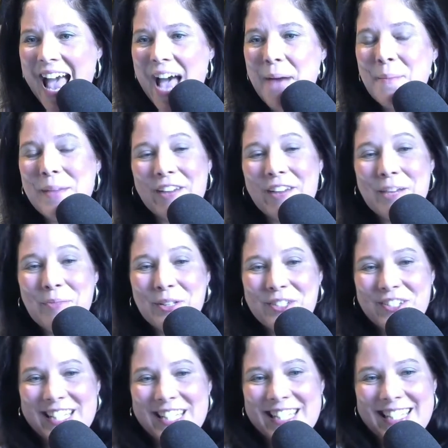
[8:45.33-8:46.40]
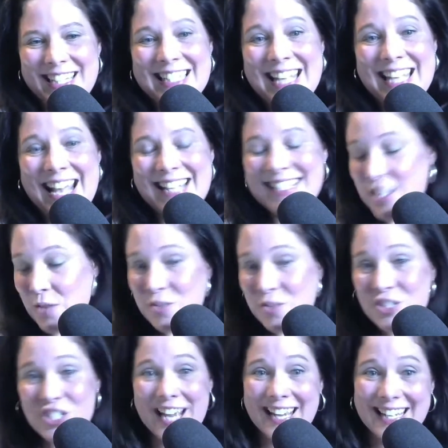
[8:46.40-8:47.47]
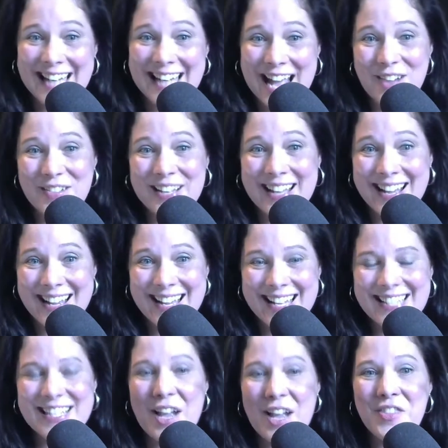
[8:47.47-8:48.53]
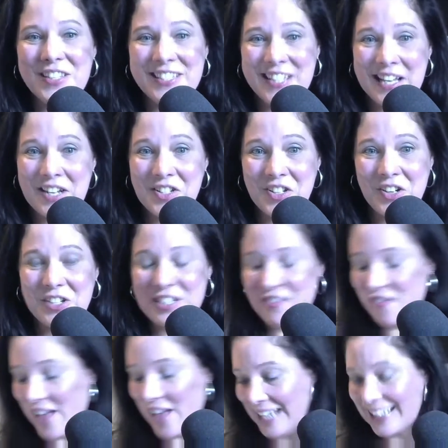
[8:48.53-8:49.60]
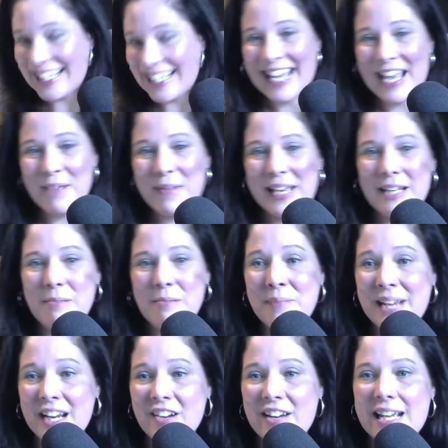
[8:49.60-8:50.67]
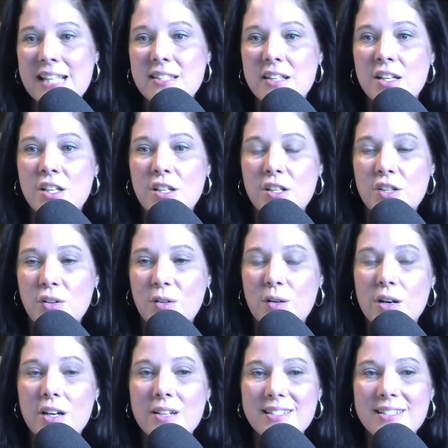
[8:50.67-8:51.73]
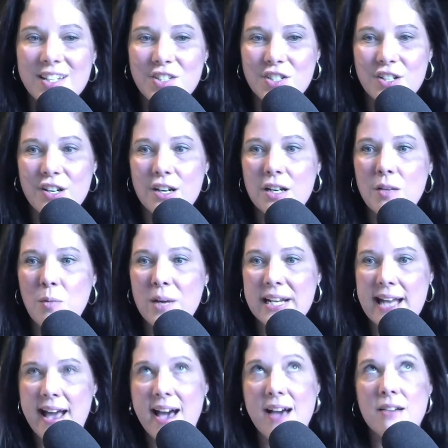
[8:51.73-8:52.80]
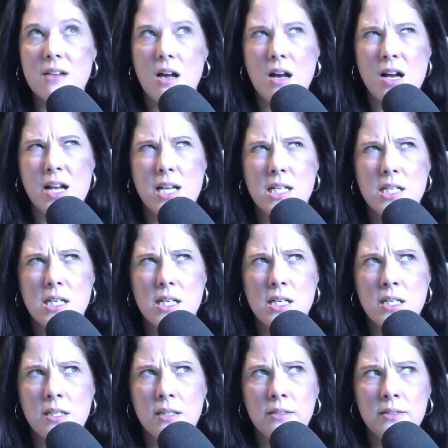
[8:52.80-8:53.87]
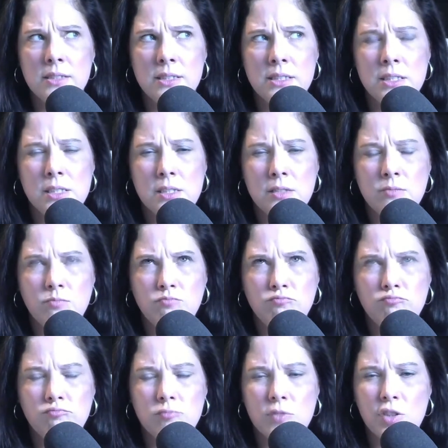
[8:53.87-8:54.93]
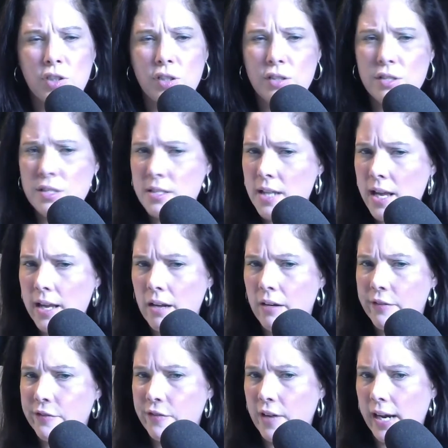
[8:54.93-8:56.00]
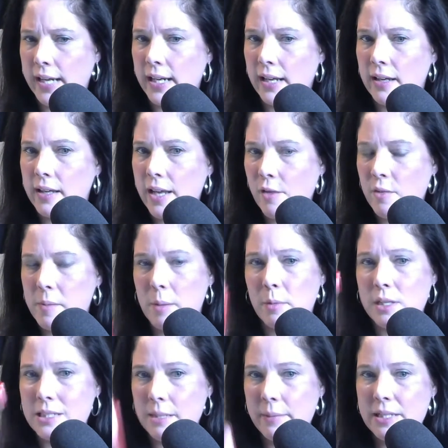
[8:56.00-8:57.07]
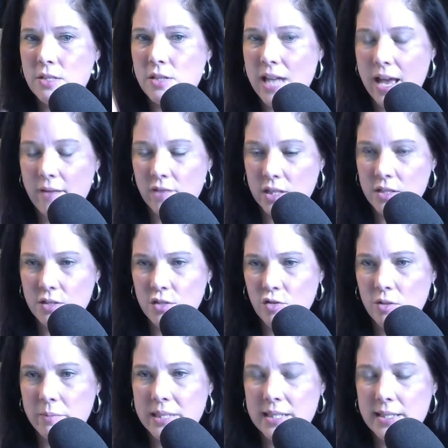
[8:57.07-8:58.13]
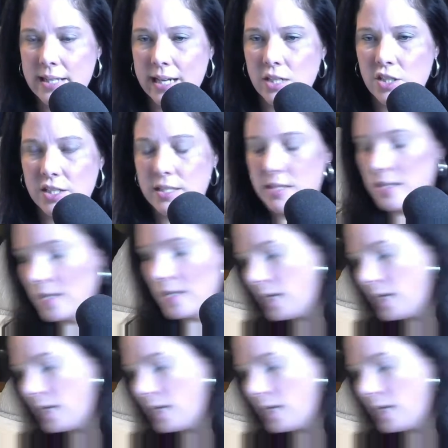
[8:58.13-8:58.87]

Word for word: Mary Patricia, yes. So check it out, guys. The t shirts finally came in. Mary's, your t shirt went out on Thursday or Friday. I can't remember because I've been having to do them in sections.